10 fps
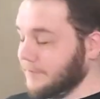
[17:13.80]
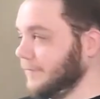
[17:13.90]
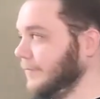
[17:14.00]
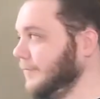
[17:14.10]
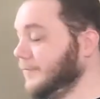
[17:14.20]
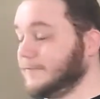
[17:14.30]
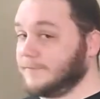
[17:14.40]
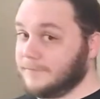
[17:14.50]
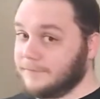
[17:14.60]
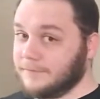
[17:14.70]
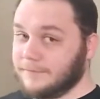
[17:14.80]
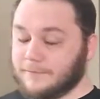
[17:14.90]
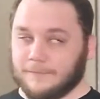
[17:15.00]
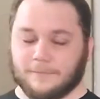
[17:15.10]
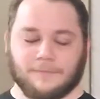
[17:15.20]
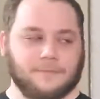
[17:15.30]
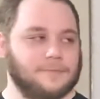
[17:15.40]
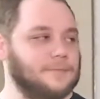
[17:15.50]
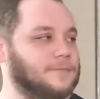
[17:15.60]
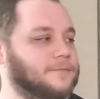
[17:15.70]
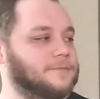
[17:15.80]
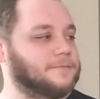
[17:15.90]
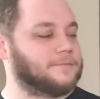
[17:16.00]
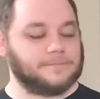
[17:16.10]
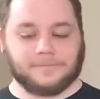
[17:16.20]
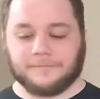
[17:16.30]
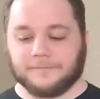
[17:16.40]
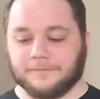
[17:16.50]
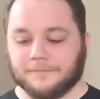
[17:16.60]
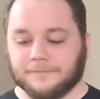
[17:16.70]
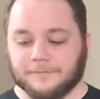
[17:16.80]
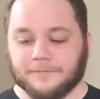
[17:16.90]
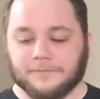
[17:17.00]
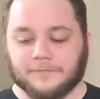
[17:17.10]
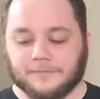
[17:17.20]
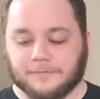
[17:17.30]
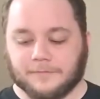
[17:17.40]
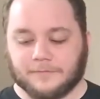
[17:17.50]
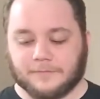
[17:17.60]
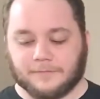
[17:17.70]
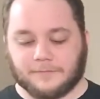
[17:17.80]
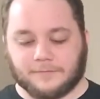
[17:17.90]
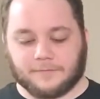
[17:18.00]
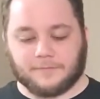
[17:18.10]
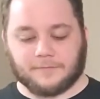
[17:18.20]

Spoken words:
[no speech]